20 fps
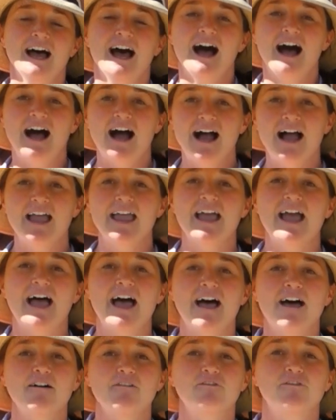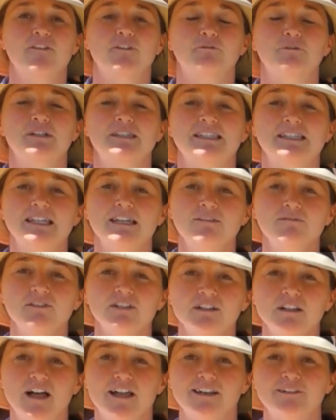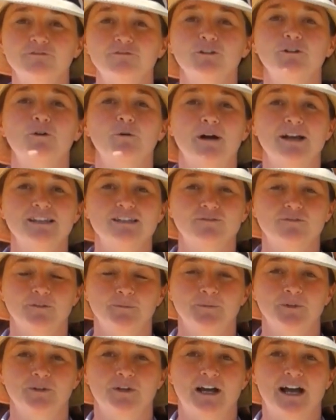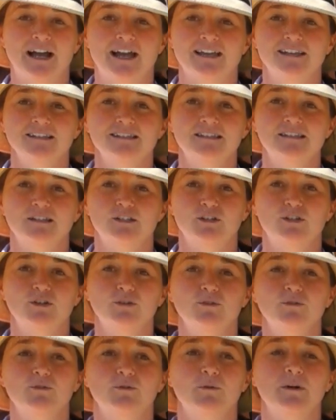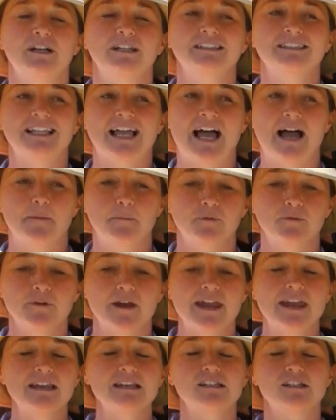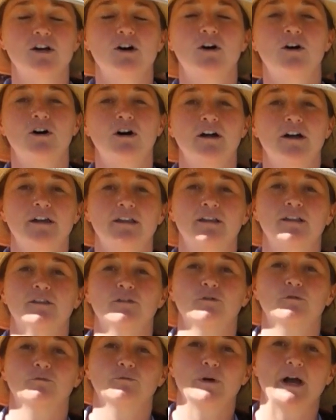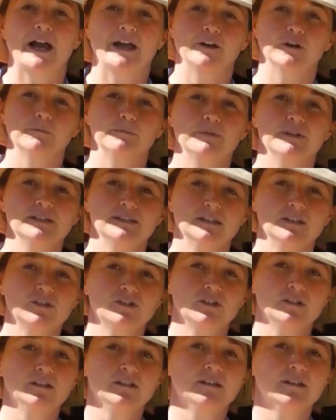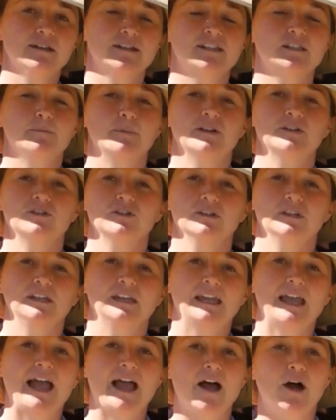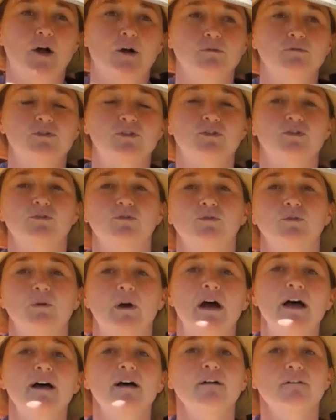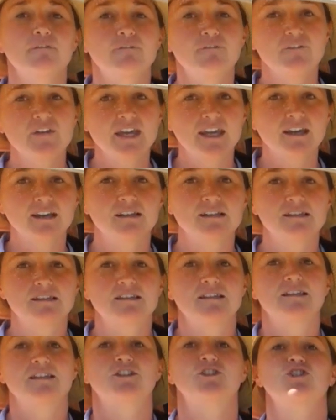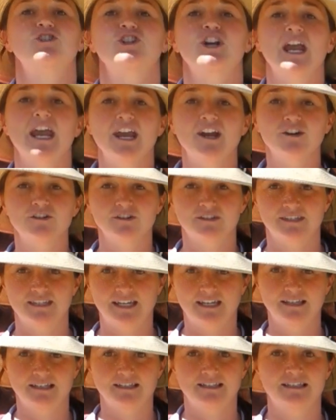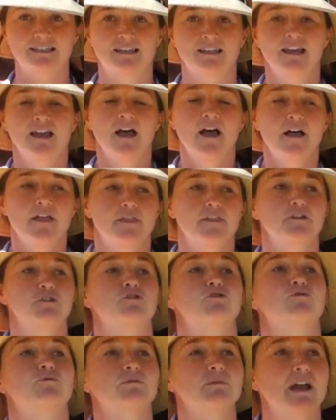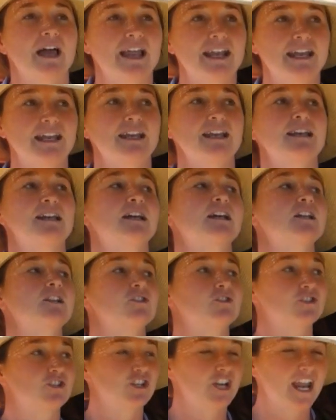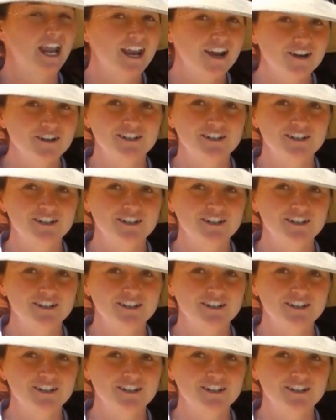I have received a lot of requests from you guys to elaborate on the rider position, especially how to fix the chair seat, the dreaded chair